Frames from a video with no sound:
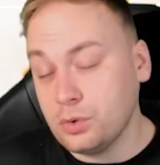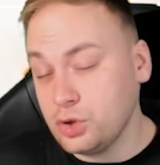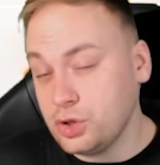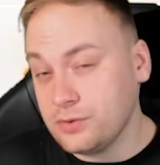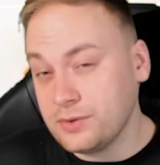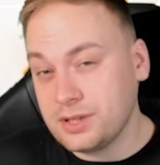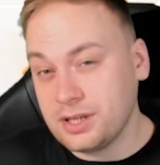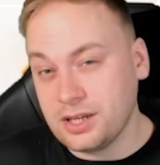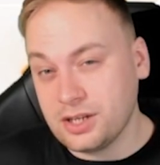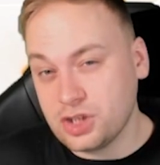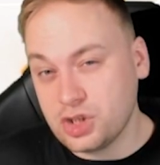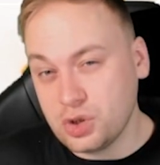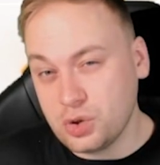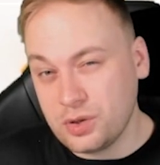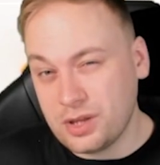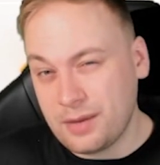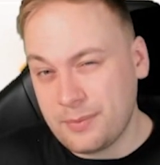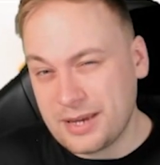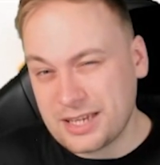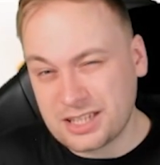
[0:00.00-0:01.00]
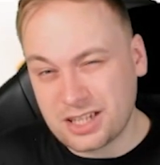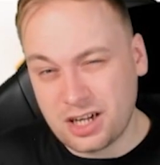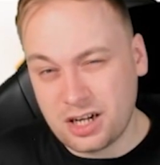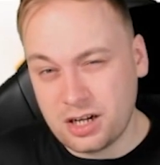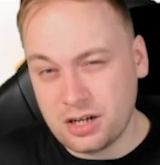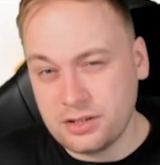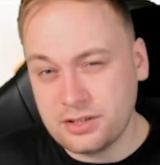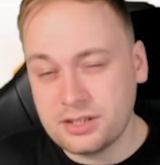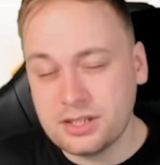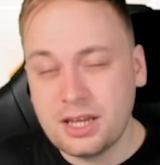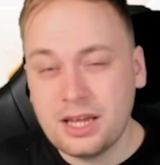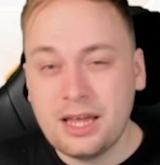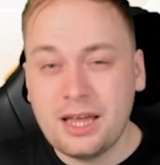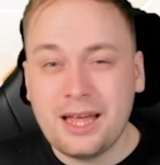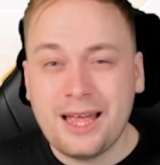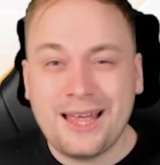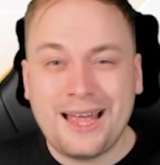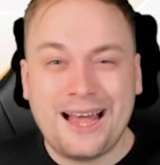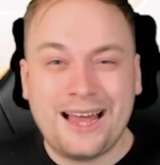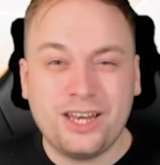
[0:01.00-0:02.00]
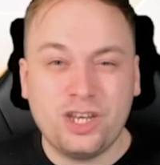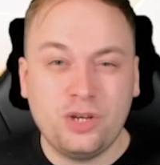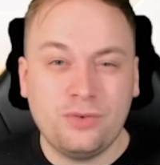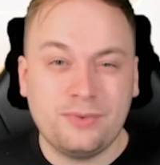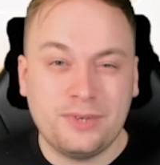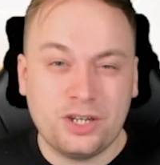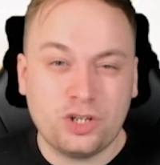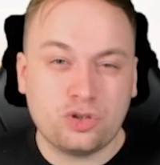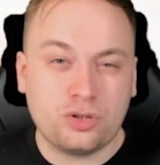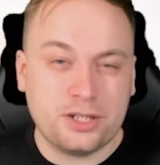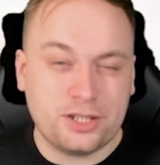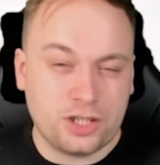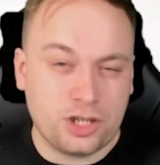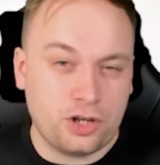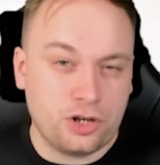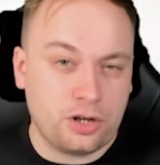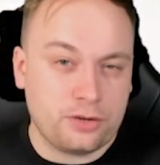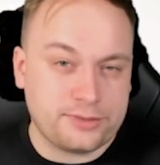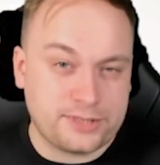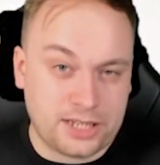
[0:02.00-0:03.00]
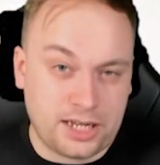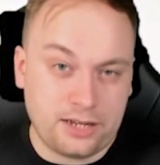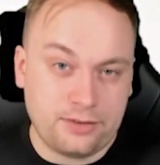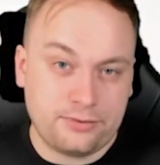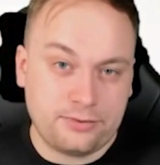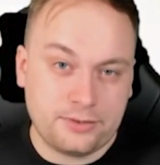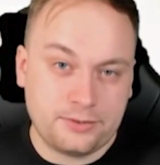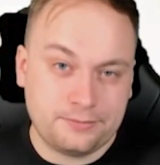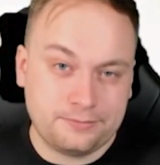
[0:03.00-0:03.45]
You've cleared 2 of their best cards, and you've literally turned off Scythe.